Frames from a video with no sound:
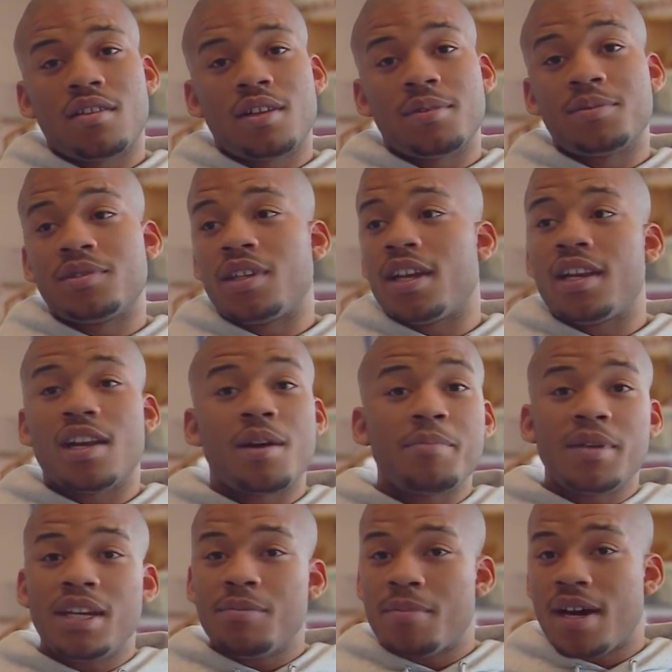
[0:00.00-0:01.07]
I'm saying, I
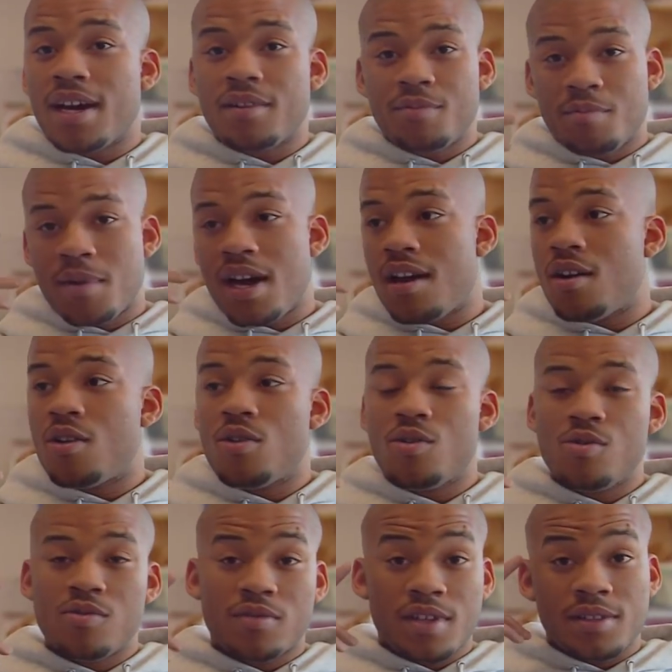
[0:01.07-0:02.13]
mean, my
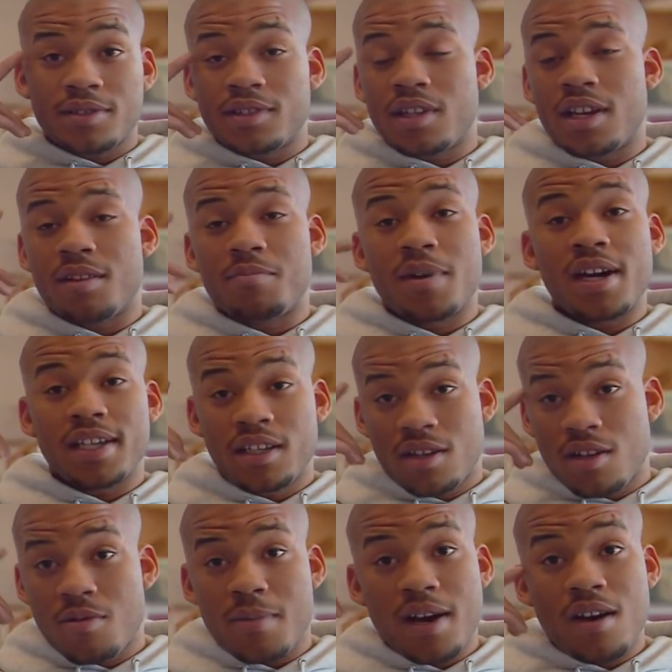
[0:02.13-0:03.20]
whole
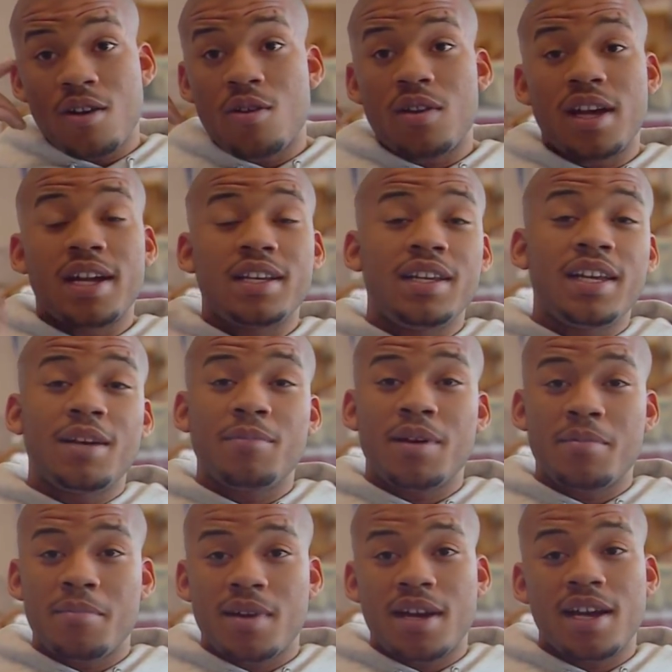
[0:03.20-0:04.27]
idea in
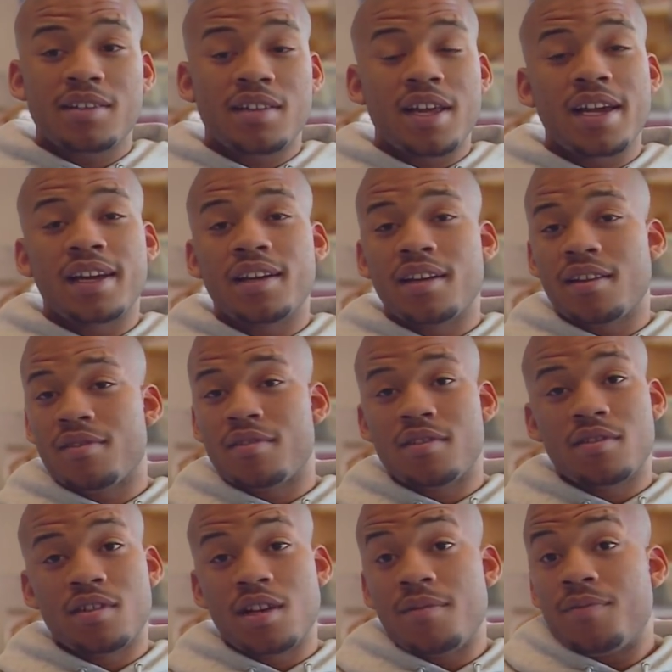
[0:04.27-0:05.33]
my mind, like,
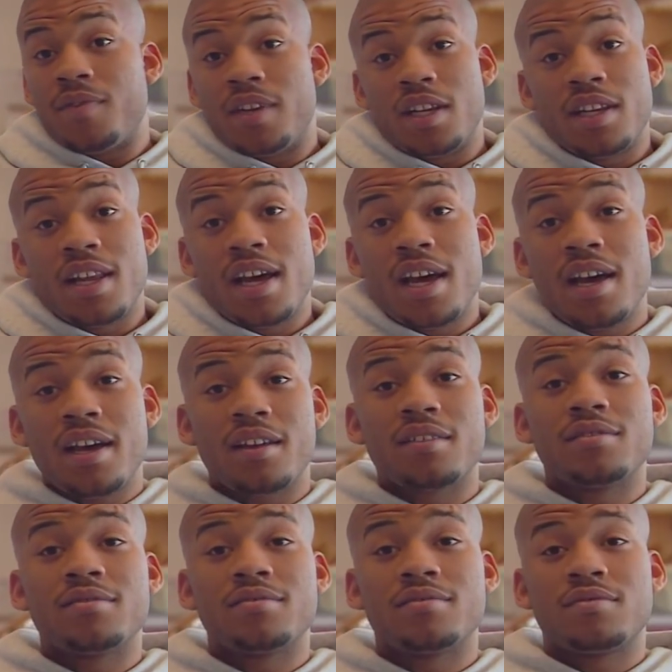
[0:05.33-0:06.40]
I'm finna die.
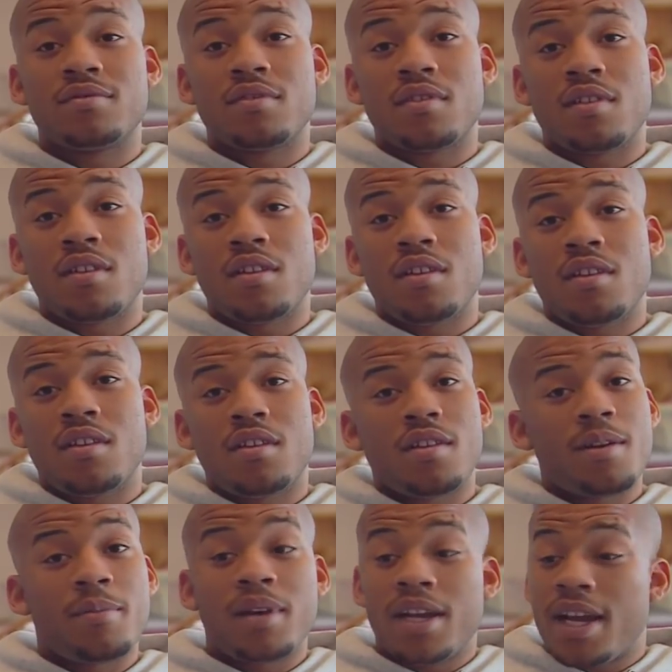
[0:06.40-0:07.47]

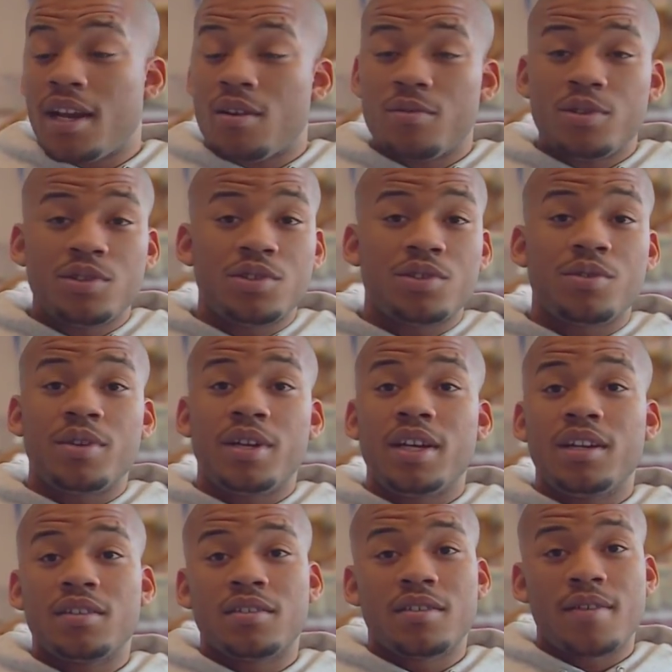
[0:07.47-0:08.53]
I'm laying on the
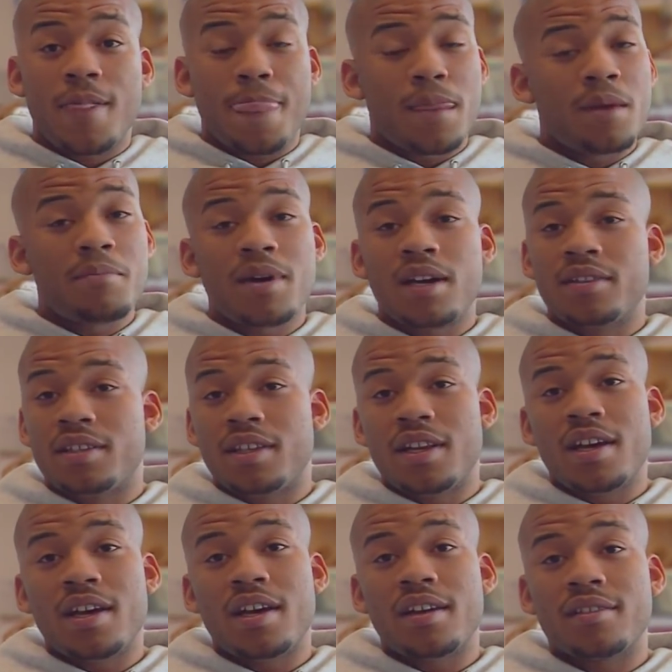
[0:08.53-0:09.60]
street. I'm about to
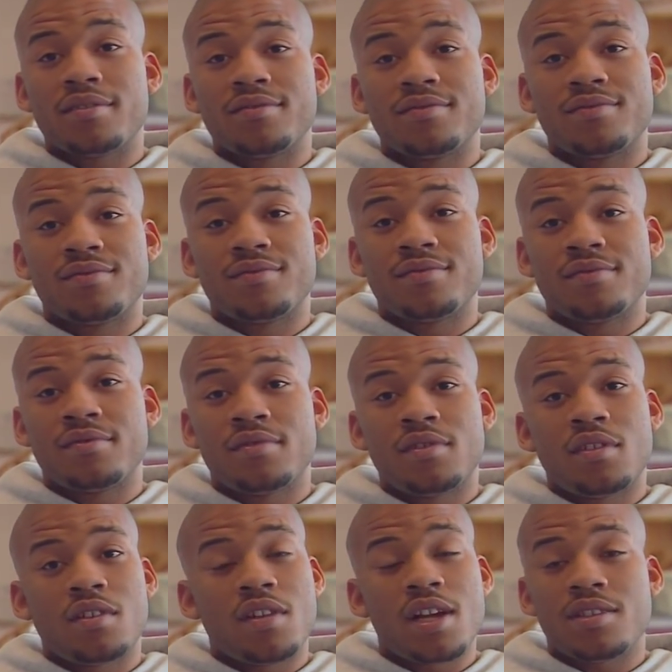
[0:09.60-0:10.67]
die.
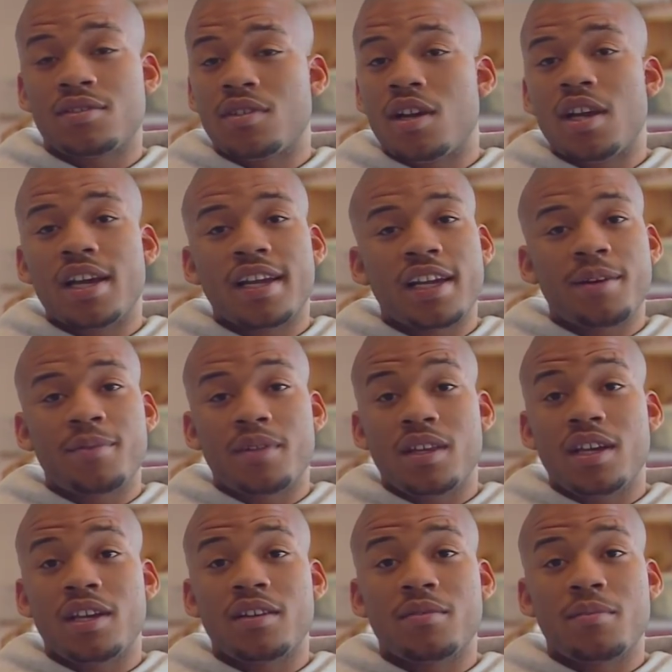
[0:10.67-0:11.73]
That's all I kept
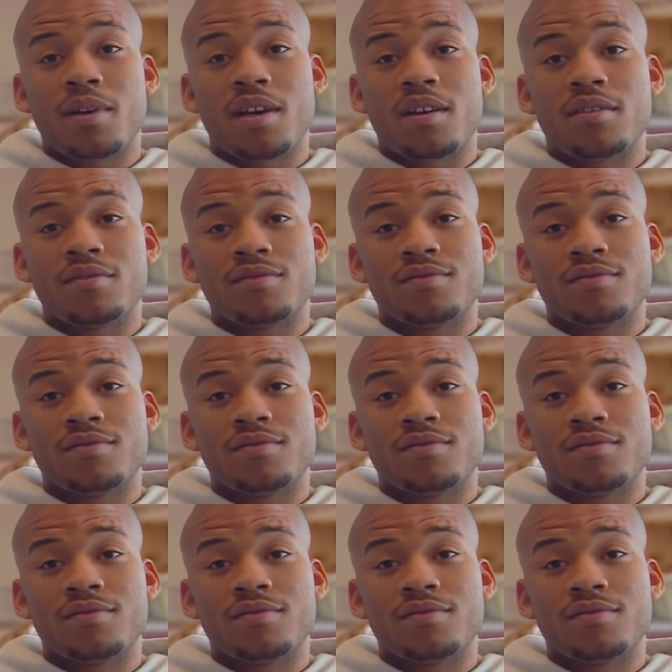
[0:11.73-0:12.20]
thinking about.